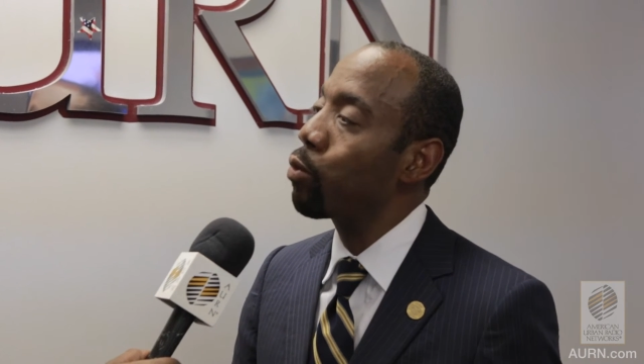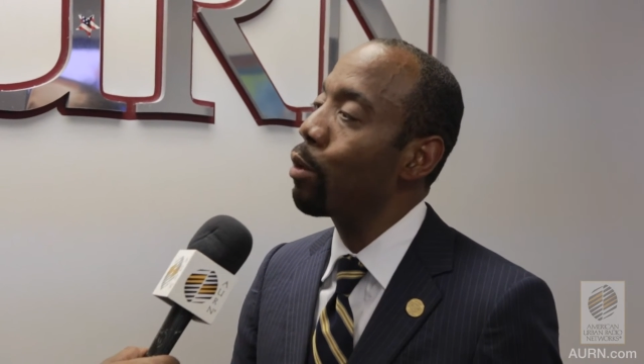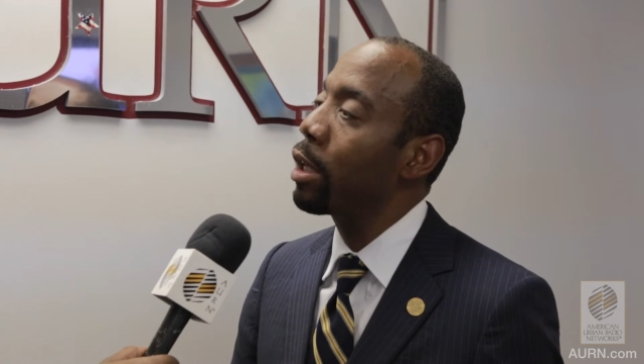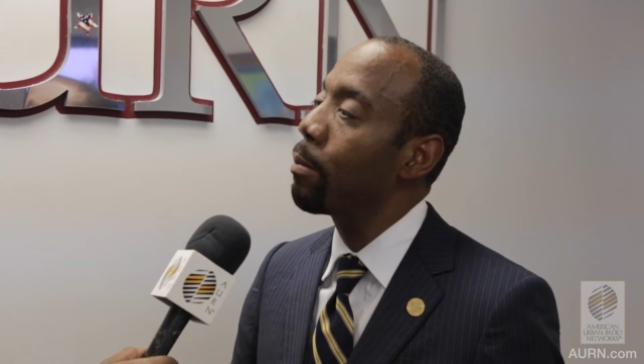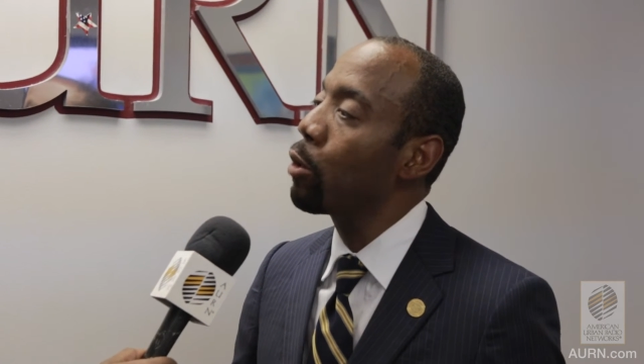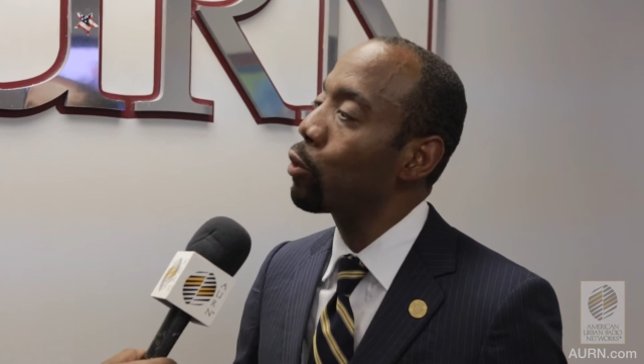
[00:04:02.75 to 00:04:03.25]
one
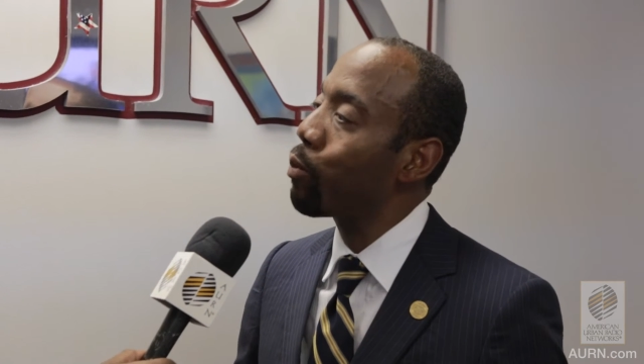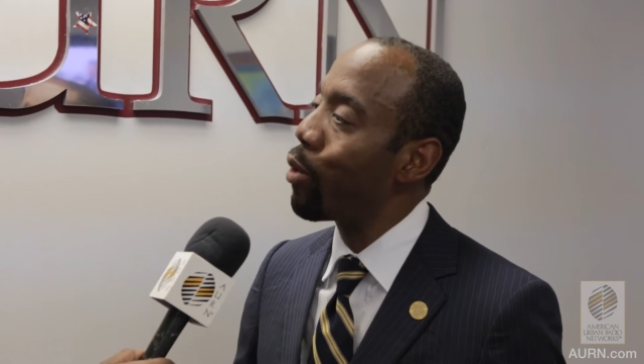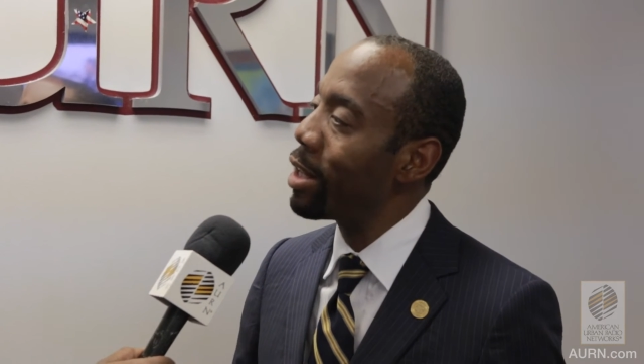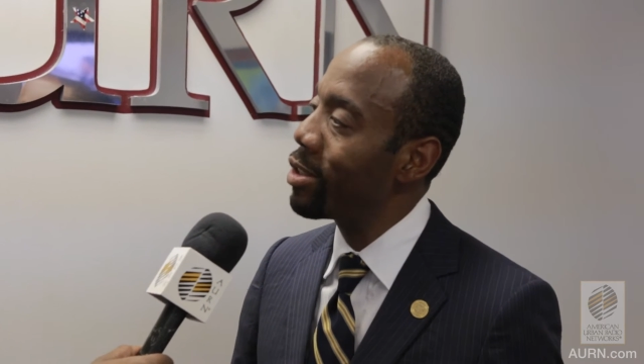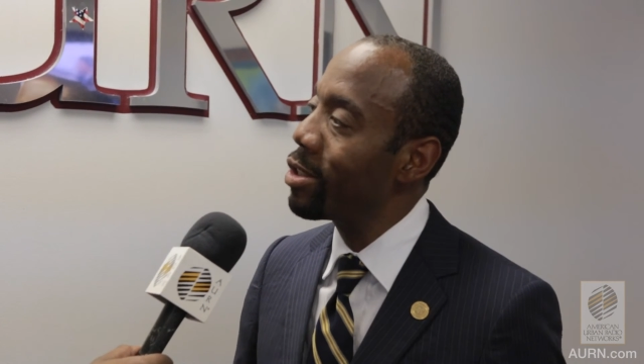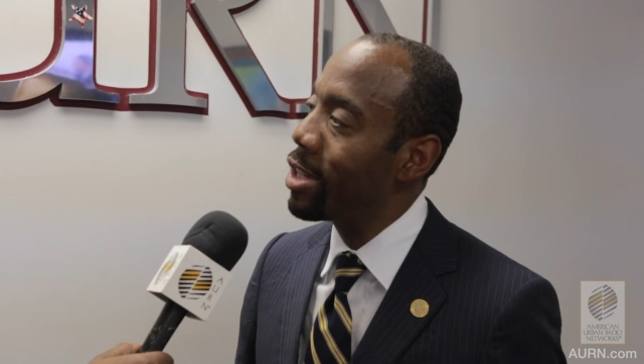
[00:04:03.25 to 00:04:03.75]
of the most
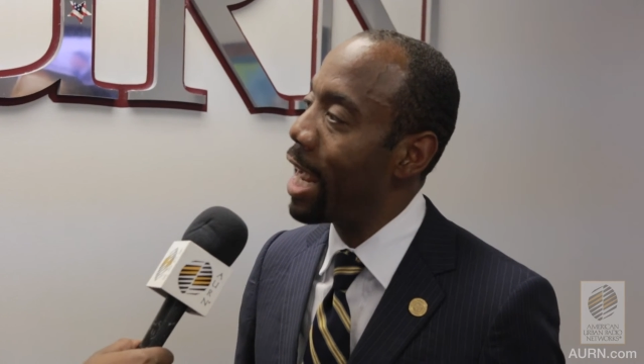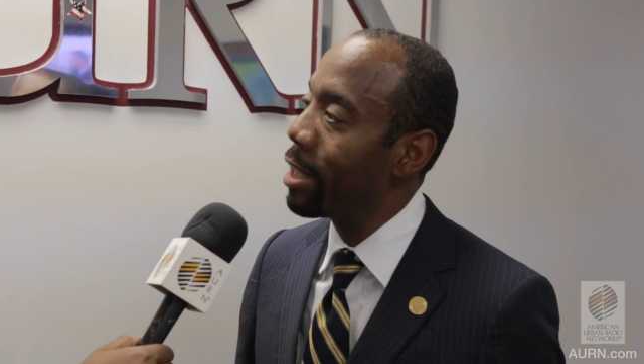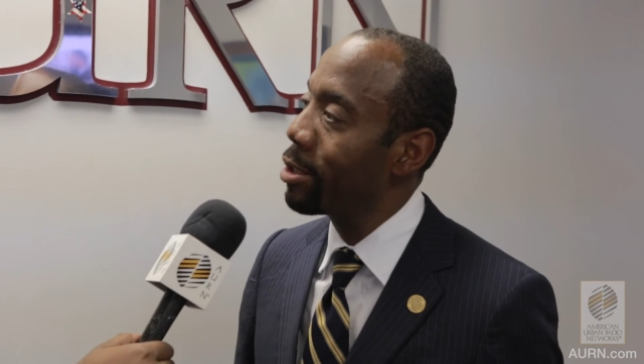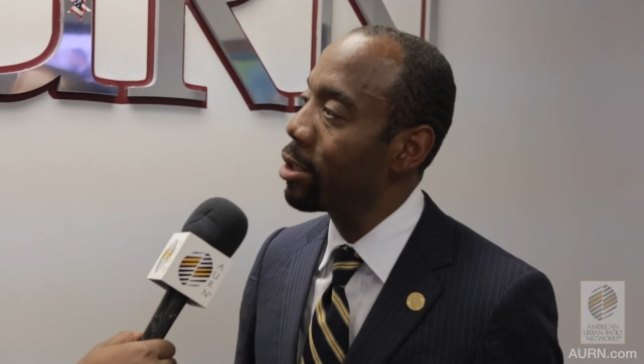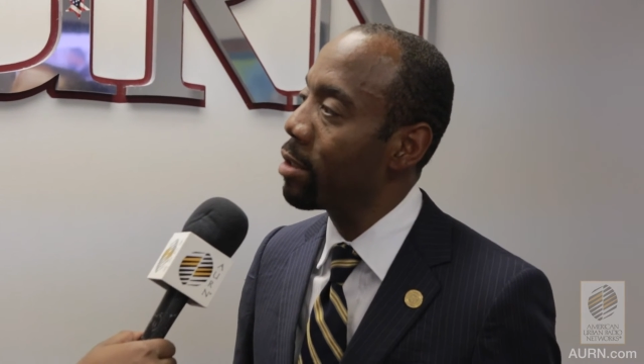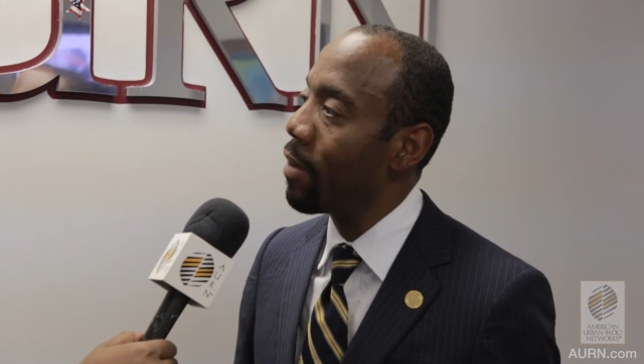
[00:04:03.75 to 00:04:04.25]
pressing
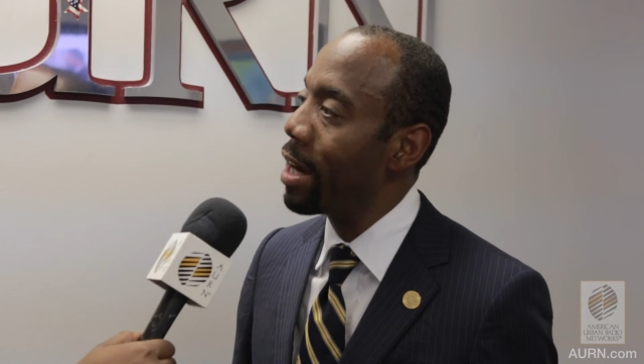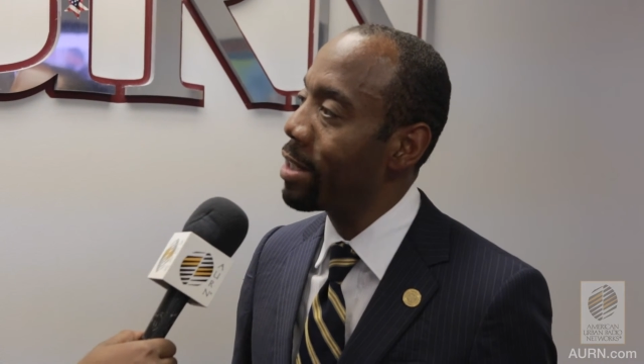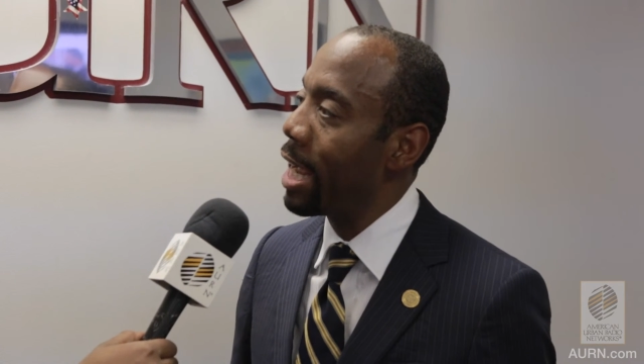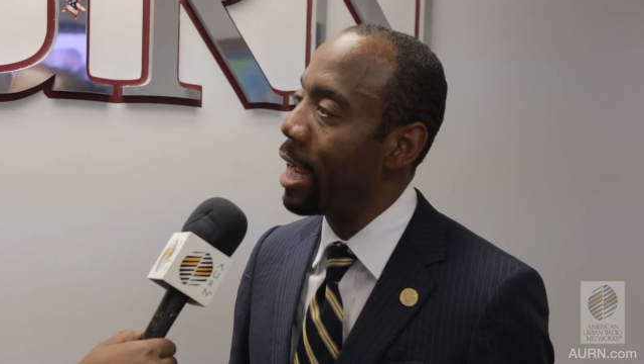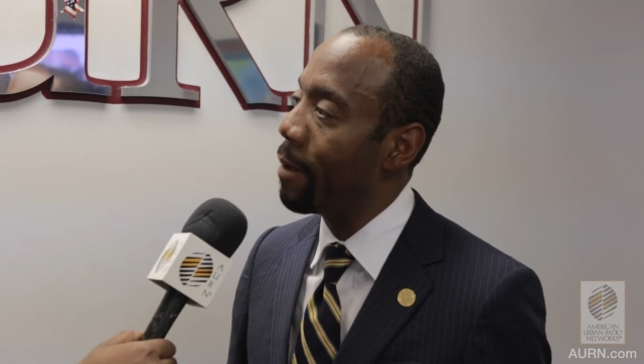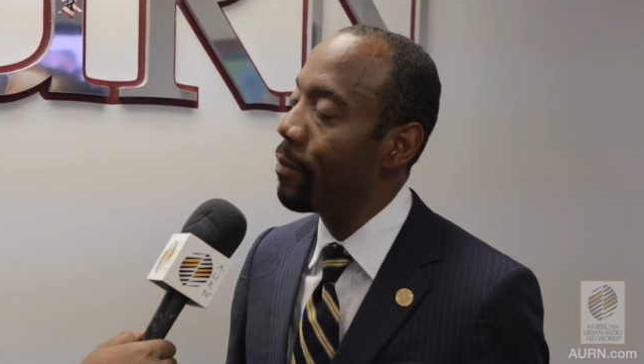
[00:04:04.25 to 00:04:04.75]
challenges of our
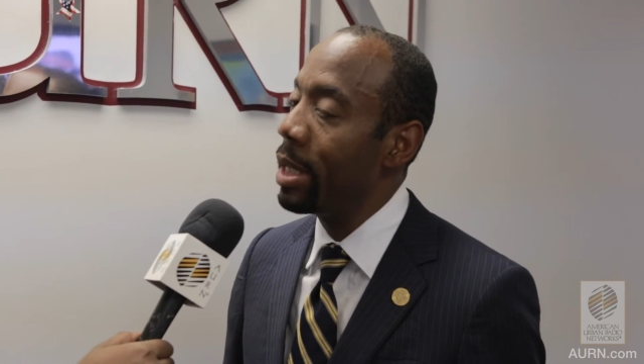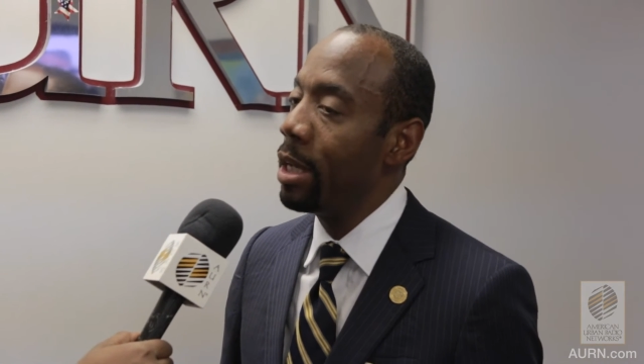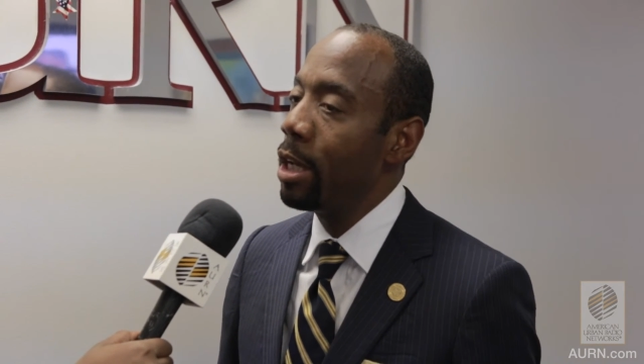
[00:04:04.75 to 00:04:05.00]
time.